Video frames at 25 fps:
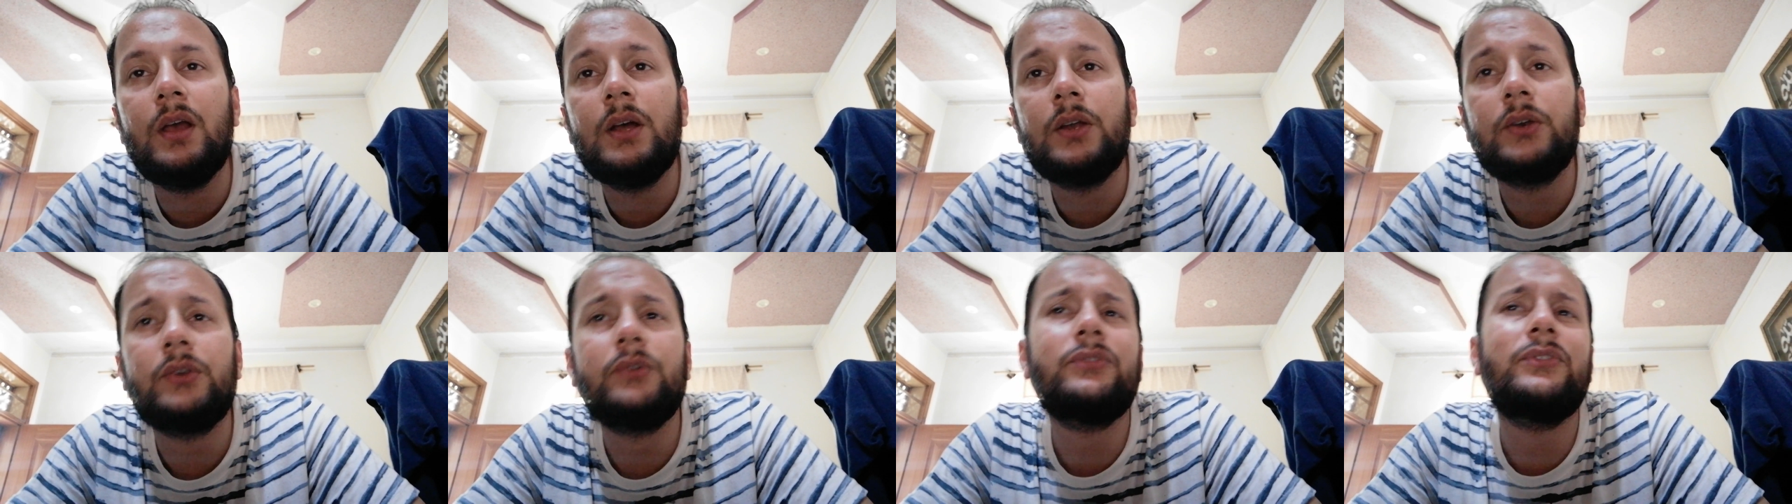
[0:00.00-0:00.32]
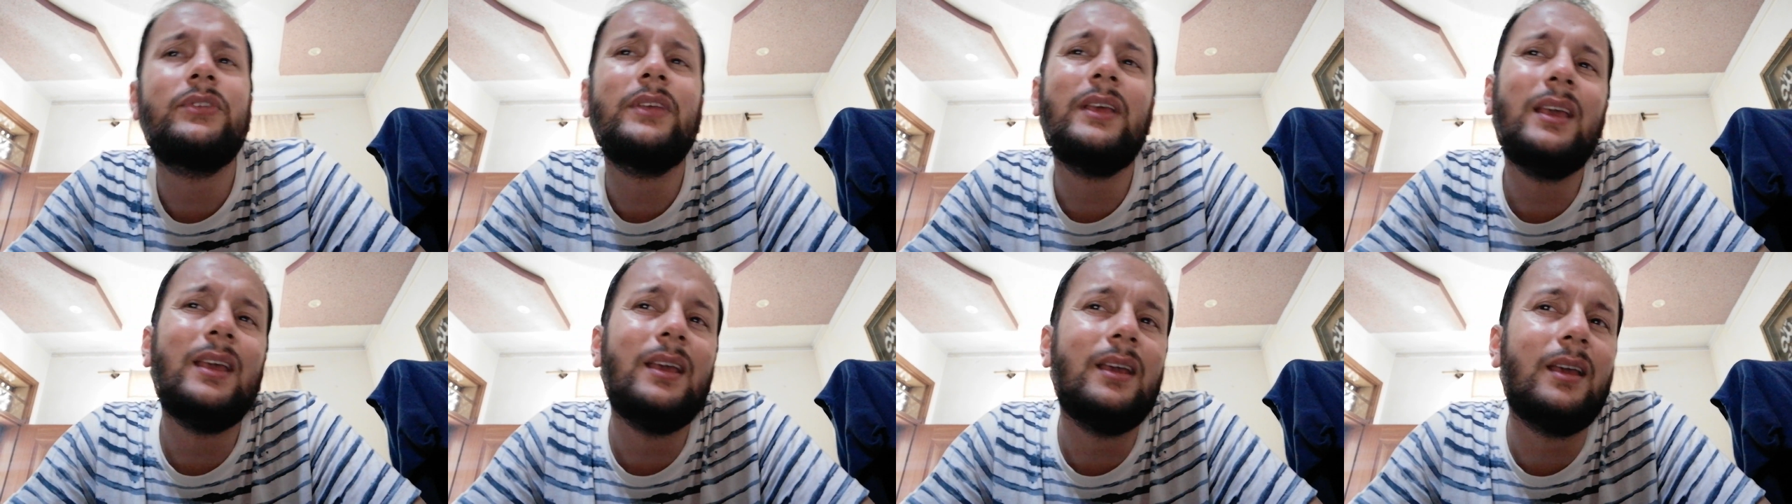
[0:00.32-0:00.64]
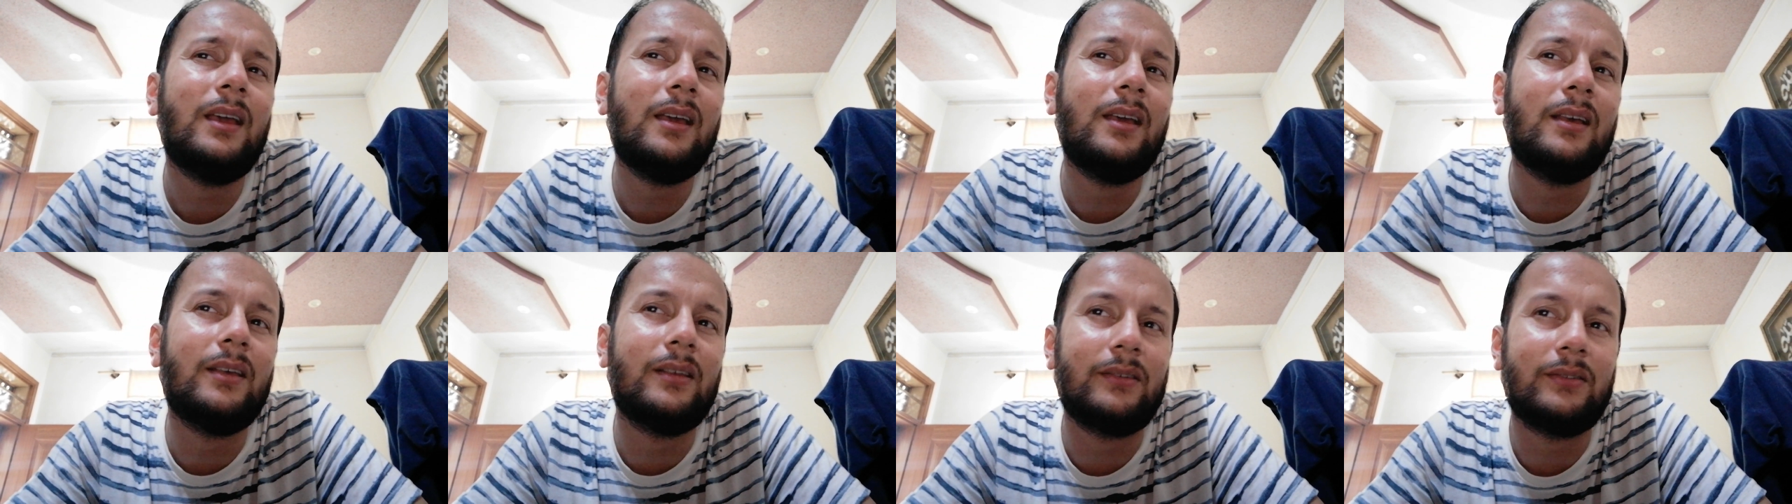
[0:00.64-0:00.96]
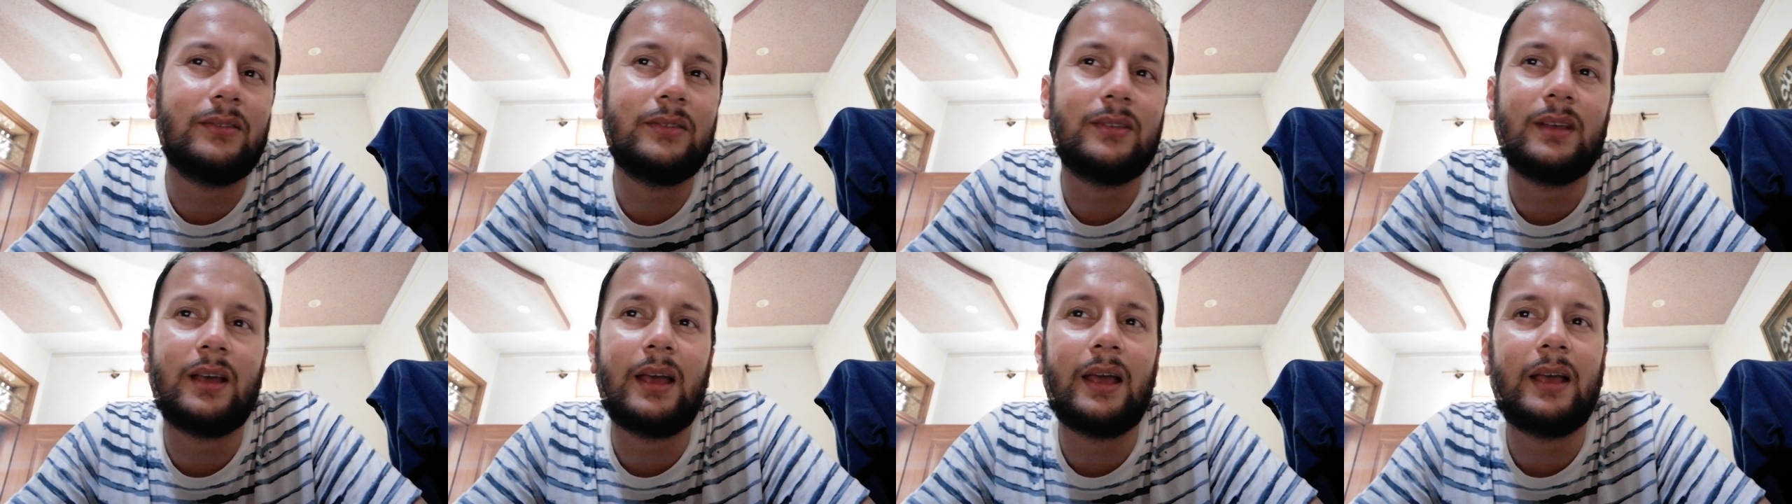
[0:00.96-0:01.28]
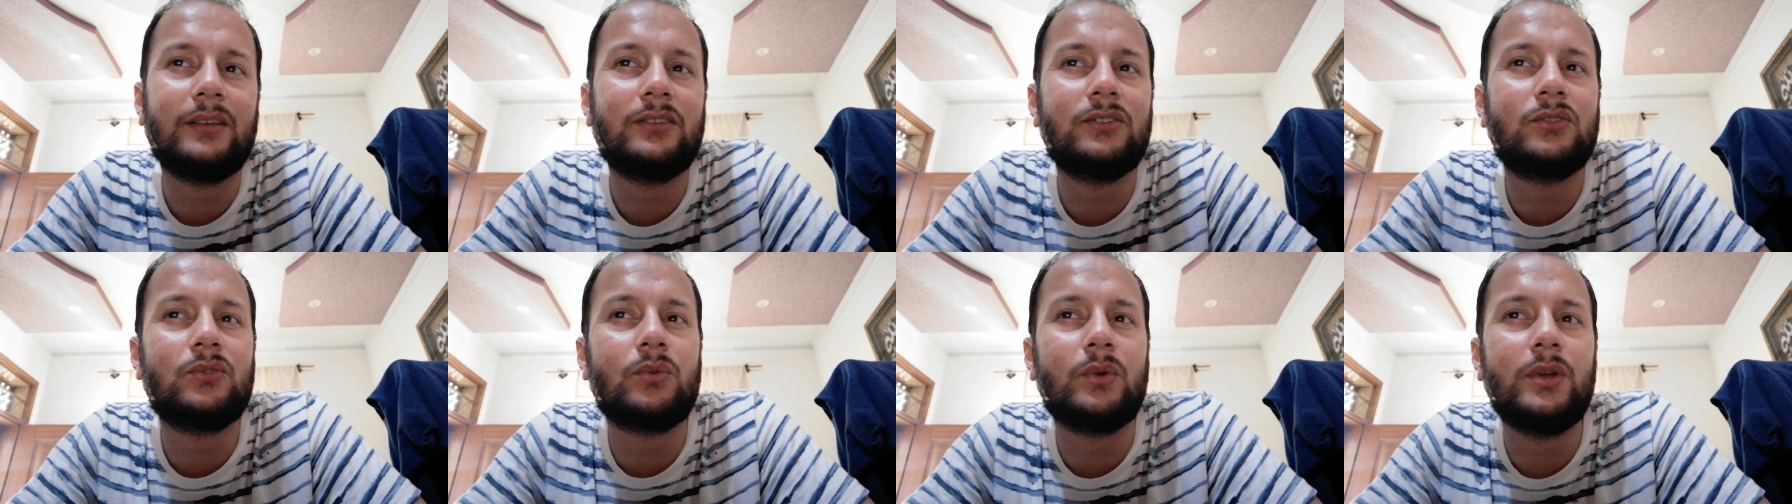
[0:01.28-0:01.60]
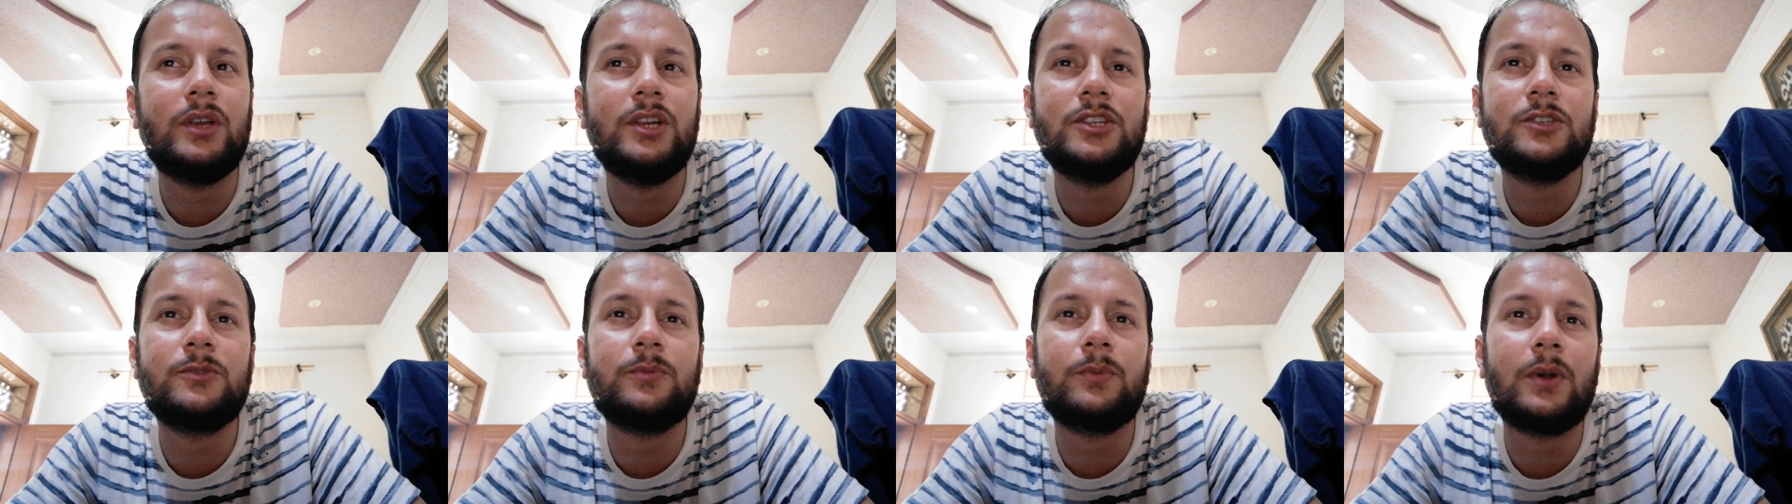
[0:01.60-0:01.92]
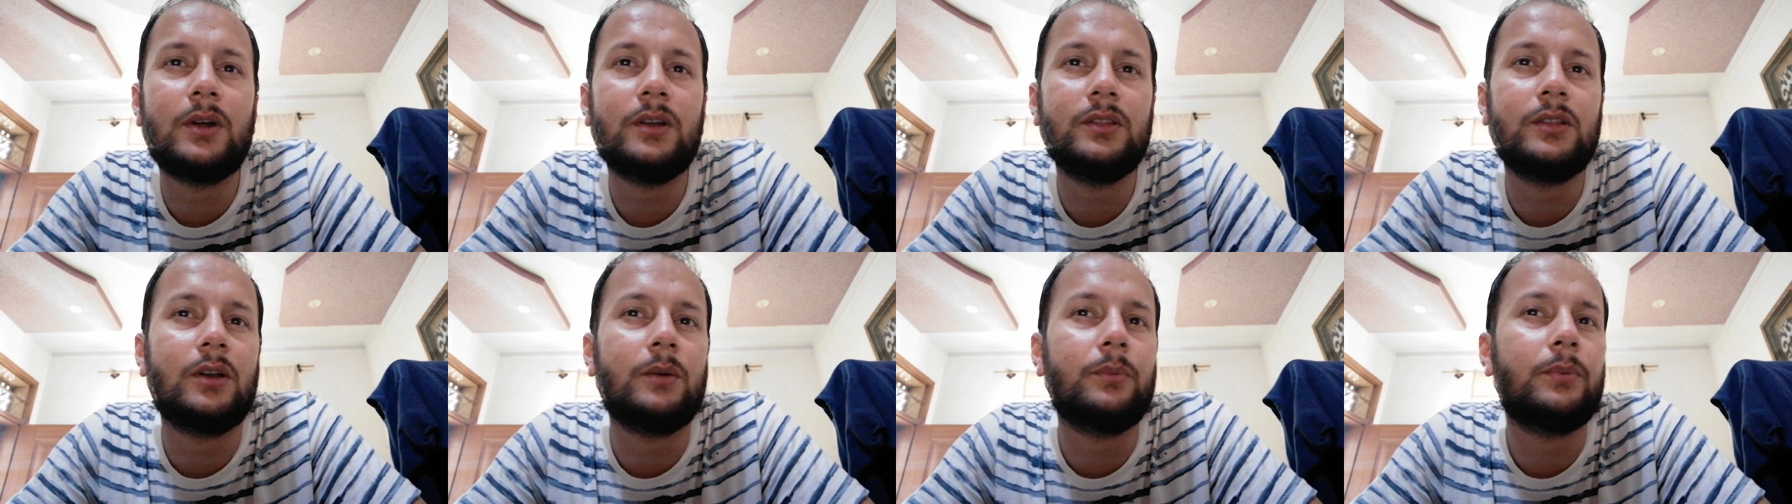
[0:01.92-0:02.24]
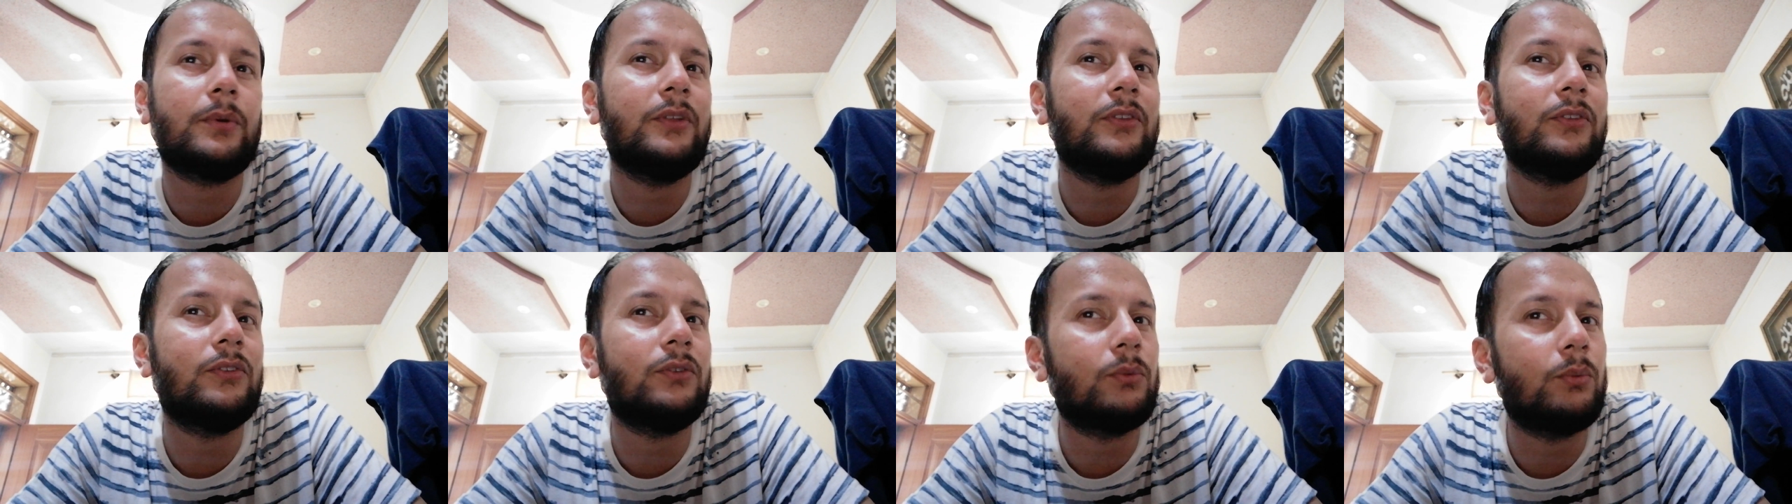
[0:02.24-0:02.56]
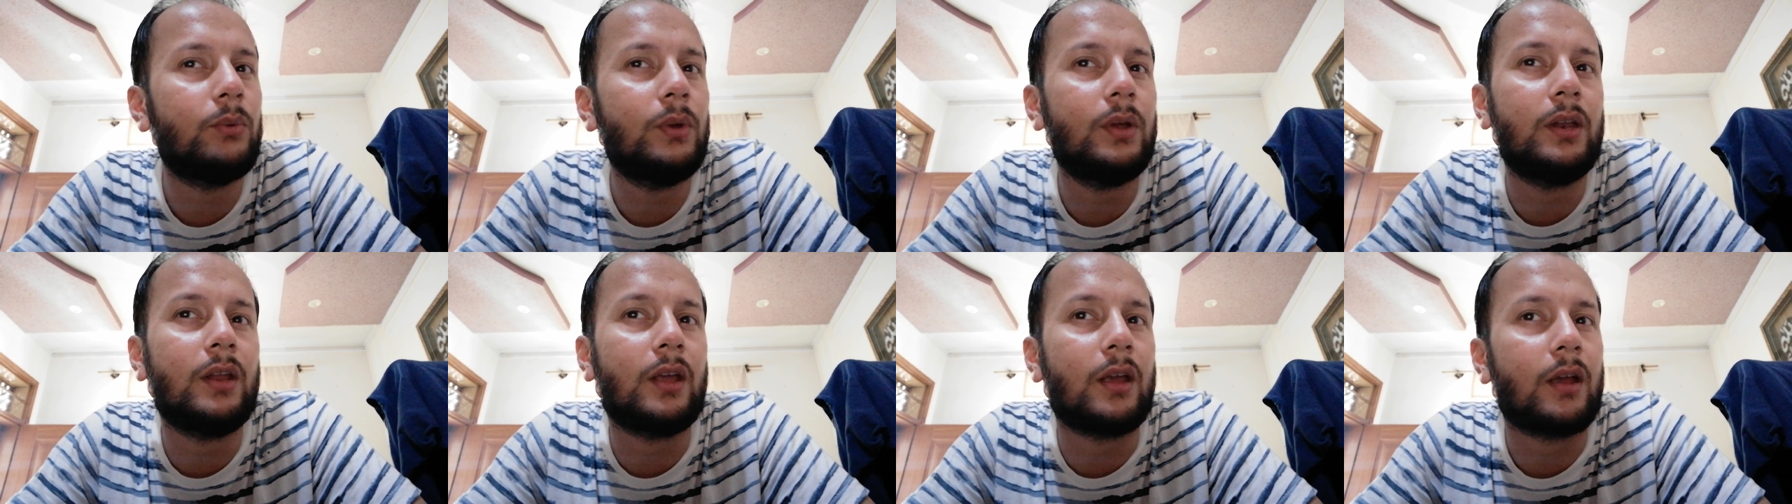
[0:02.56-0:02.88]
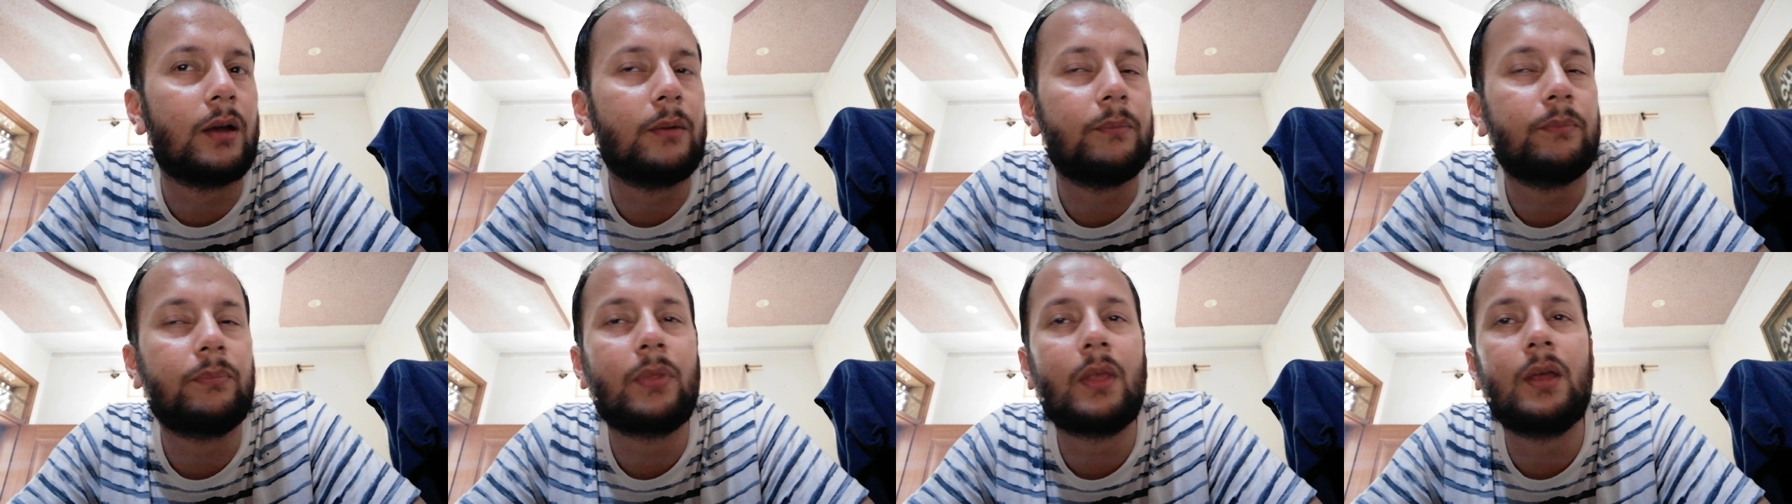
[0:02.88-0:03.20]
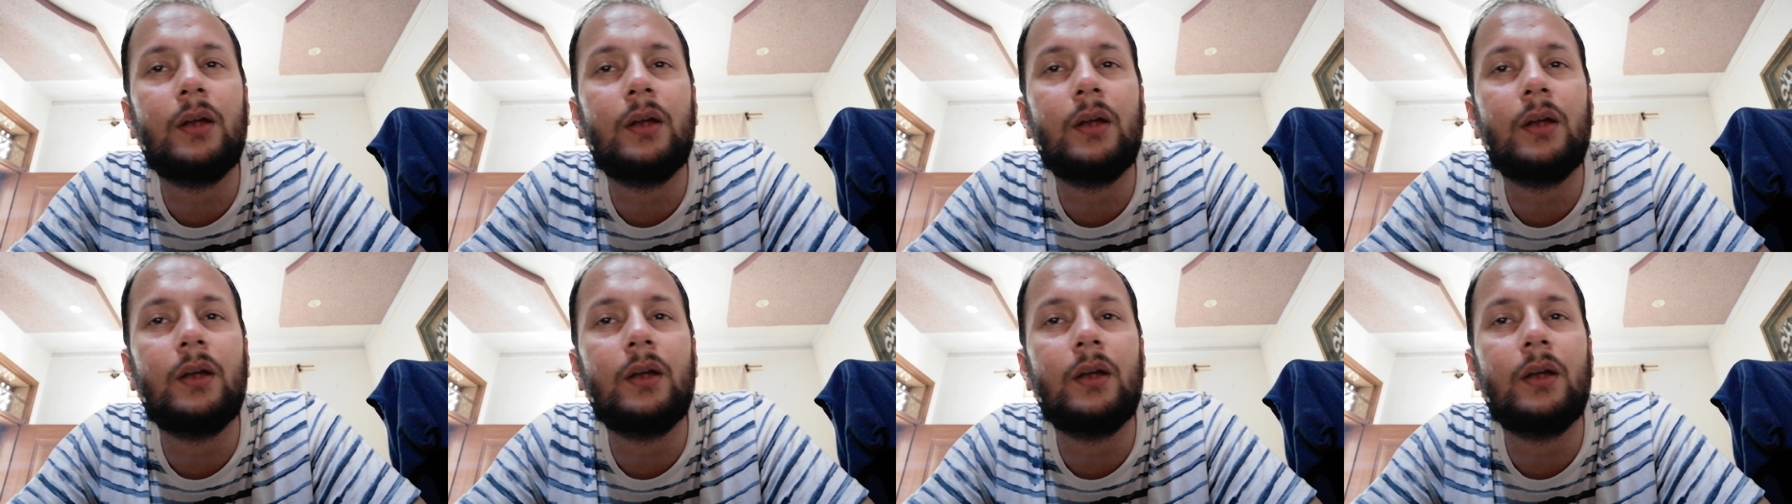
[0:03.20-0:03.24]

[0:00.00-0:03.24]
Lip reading: to see his estranged brother Prince William